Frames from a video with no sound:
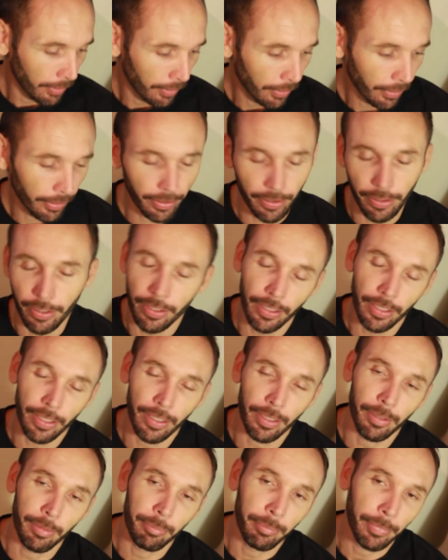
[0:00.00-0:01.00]

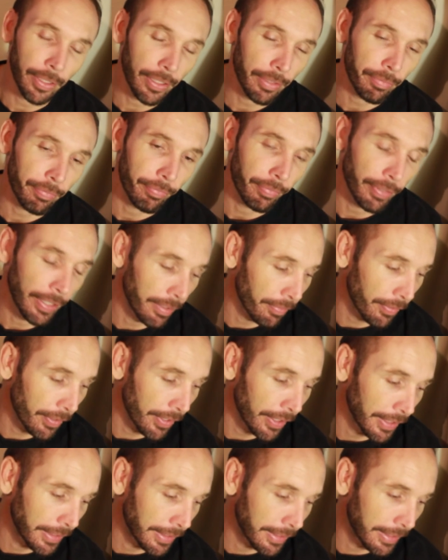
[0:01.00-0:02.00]
Oh, my
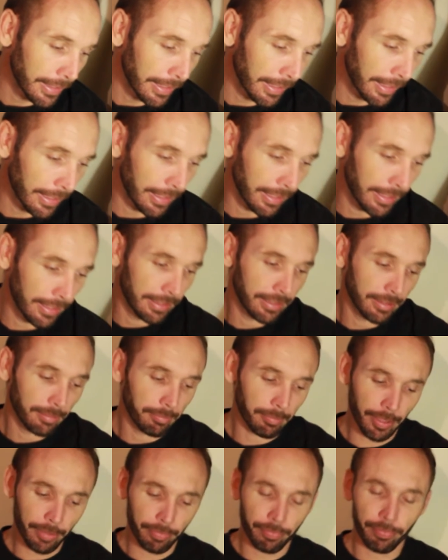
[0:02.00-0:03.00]
favourite.
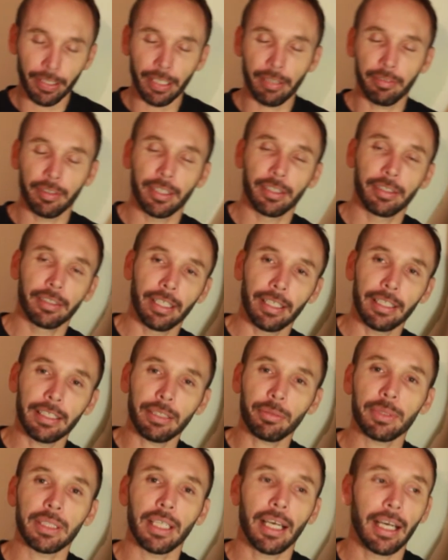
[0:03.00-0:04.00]
Now,
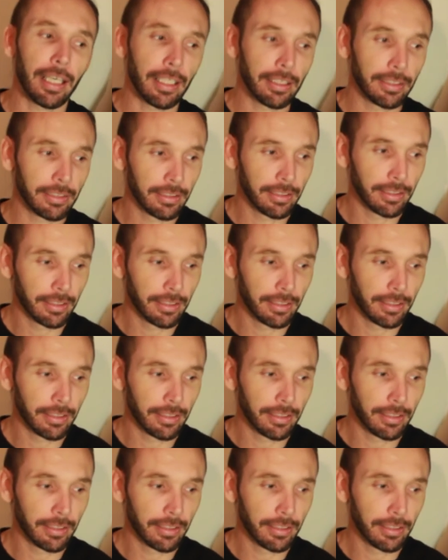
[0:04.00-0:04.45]
this was hard.